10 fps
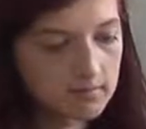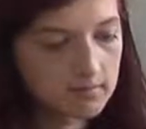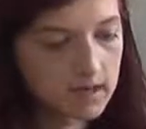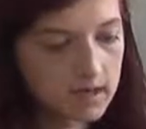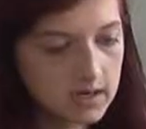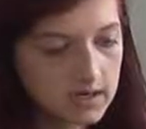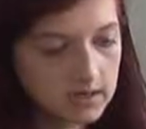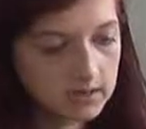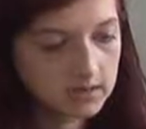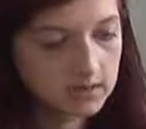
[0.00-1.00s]

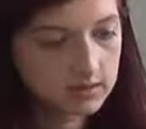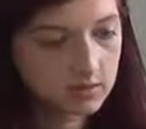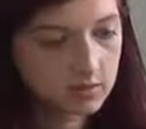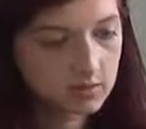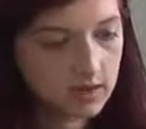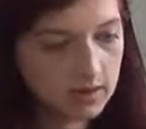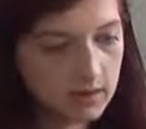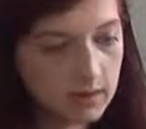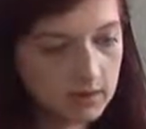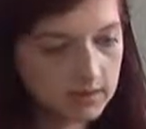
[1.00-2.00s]
Minus y.
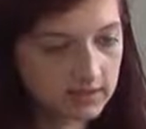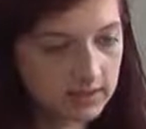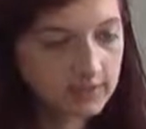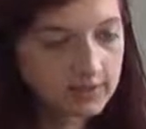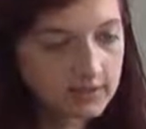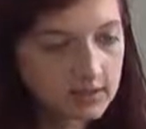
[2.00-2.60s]
When it goes left?